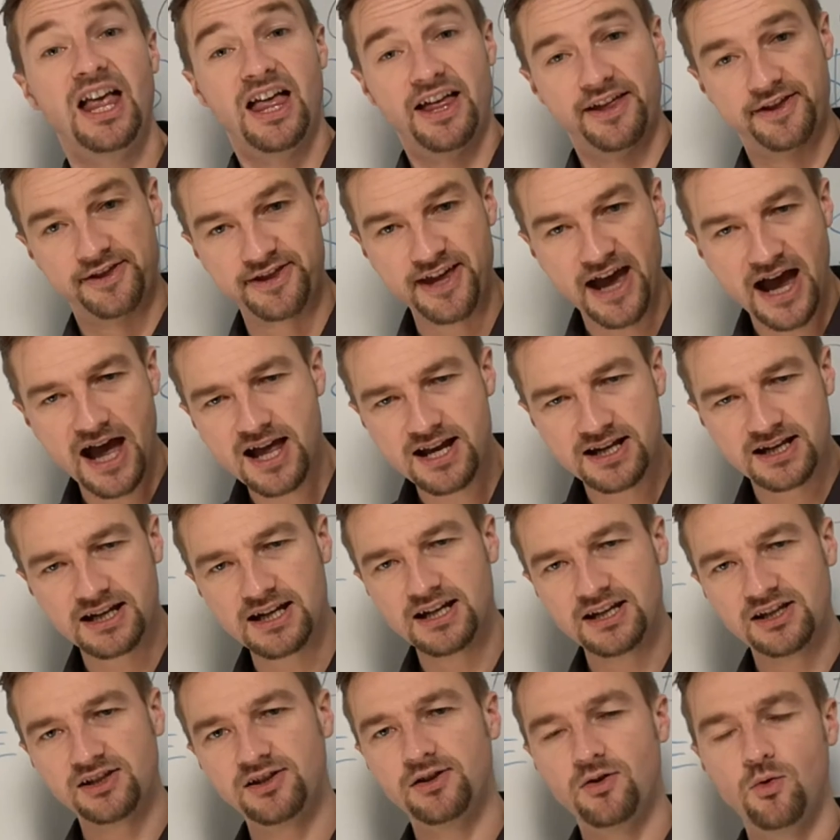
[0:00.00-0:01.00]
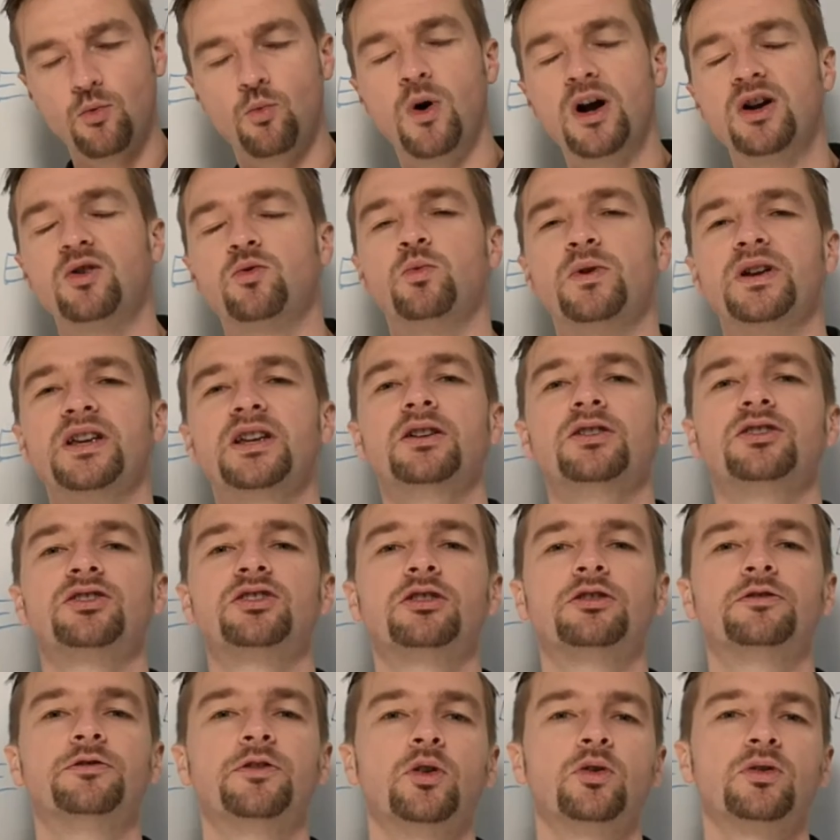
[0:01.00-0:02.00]
That is what we
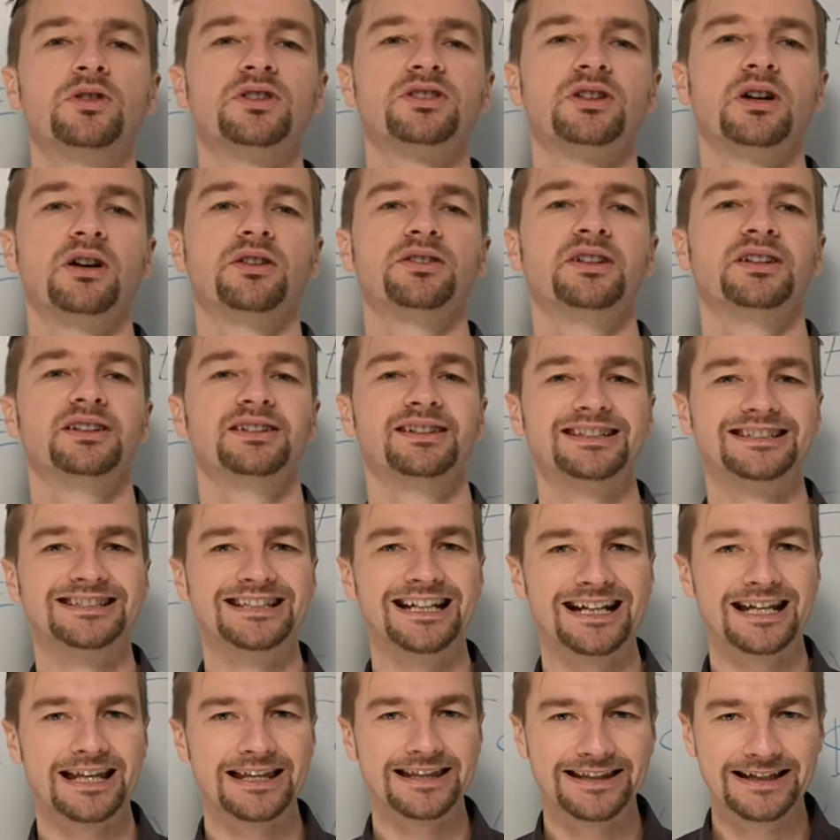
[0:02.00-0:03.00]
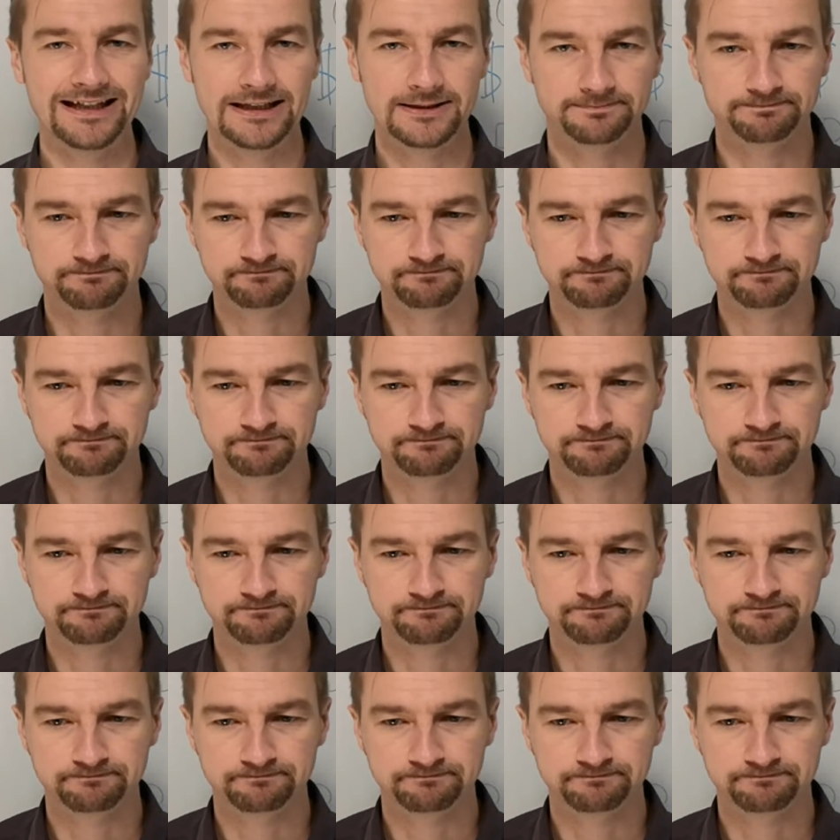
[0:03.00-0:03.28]
should focus on, the second thing.